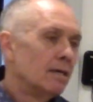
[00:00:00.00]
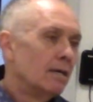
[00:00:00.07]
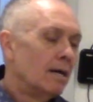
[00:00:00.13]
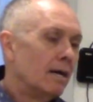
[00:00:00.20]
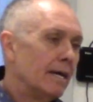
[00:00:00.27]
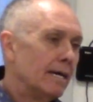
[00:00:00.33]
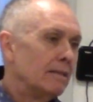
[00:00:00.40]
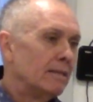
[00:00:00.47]

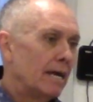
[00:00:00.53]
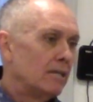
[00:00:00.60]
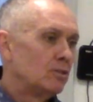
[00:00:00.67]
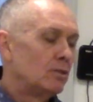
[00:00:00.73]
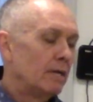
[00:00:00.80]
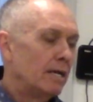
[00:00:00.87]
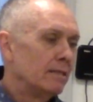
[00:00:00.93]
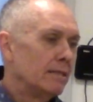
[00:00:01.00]
uh, in
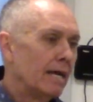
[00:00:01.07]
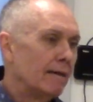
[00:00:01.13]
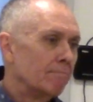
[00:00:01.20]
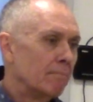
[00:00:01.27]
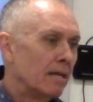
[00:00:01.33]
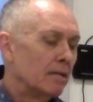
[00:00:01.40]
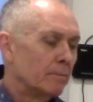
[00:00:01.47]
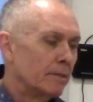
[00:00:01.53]
that in
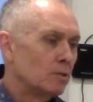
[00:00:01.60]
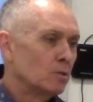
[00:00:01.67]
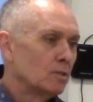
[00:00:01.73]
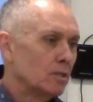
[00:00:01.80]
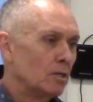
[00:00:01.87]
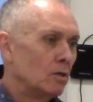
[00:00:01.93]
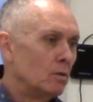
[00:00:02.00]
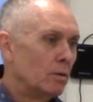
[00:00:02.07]
that elementary
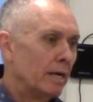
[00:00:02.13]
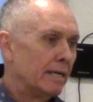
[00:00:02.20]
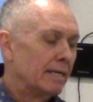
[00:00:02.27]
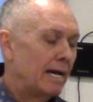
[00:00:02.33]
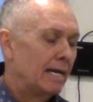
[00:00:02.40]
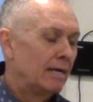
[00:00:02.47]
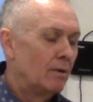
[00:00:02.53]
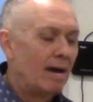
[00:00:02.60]
school. And
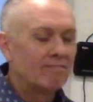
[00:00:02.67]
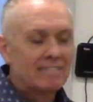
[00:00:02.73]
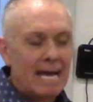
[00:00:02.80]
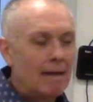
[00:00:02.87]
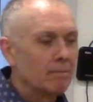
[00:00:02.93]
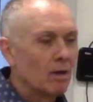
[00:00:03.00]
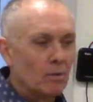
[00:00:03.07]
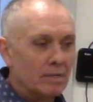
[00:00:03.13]
I don't have
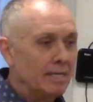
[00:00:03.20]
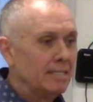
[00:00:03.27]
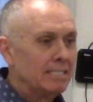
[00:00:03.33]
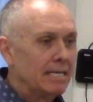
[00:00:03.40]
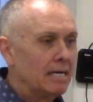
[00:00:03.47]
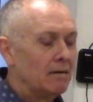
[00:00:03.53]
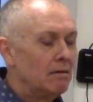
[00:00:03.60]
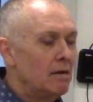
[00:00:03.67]
time to go into
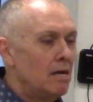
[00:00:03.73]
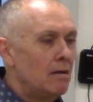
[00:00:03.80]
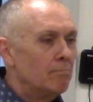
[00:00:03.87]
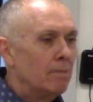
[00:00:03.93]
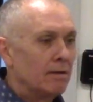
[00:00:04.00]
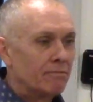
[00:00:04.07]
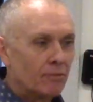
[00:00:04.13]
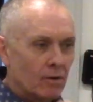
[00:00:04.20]
detail,
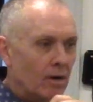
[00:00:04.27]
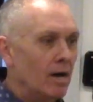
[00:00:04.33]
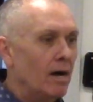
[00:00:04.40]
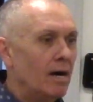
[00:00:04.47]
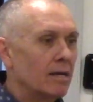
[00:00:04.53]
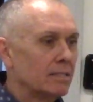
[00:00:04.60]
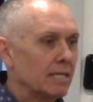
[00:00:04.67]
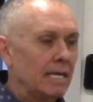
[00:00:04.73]
but for
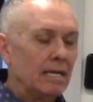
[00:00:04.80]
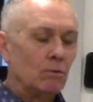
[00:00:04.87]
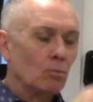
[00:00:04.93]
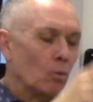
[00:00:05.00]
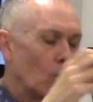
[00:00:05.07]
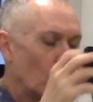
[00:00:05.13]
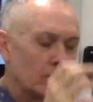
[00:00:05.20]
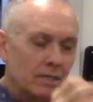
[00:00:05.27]
us, it
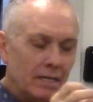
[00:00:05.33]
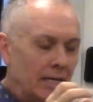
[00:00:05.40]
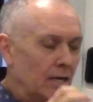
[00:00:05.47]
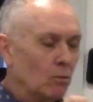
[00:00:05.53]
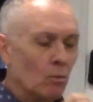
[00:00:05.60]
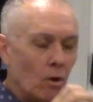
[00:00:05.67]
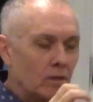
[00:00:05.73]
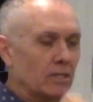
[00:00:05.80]
worked.
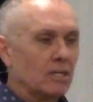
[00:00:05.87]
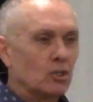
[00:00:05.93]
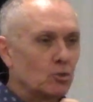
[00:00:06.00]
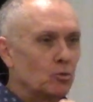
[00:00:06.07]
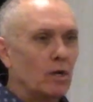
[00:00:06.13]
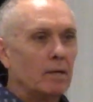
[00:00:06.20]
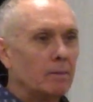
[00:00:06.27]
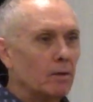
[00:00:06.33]
It worked
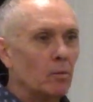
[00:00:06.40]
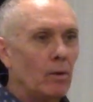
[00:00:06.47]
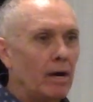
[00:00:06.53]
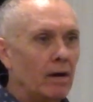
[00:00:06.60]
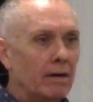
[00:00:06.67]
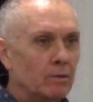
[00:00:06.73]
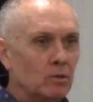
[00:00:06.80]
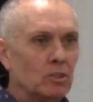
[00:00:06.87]
extremely
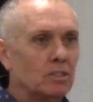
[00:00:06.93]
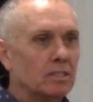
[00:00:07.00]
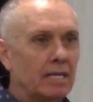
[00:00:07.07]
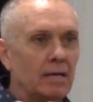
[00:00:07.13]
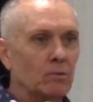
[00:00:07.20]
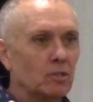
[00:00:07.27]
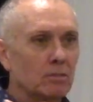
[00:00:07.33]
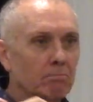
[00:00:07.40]
well. It was just it was